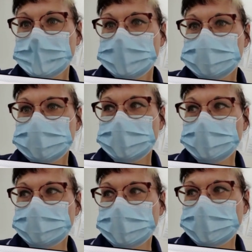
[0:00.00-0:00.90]

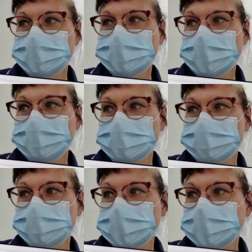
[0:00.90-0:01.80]
So that will
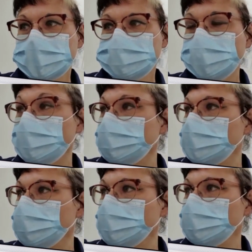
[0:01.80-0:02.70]
be my next port of
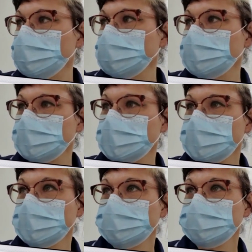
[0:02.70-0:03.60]
call.
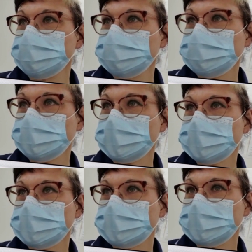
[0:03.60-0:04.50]
In
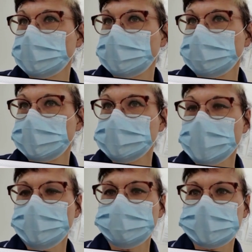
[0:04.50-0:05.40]
the
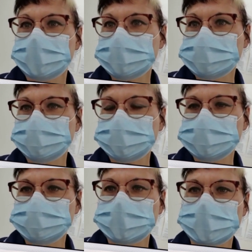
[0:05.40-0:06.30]
meantime, I'll be collecting
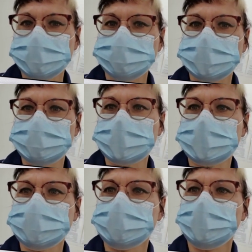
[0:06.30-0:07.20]
bloods when they give me a
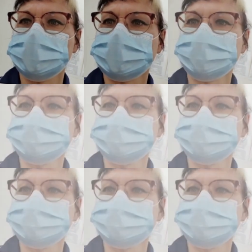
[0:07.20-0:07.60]
ring. Okay.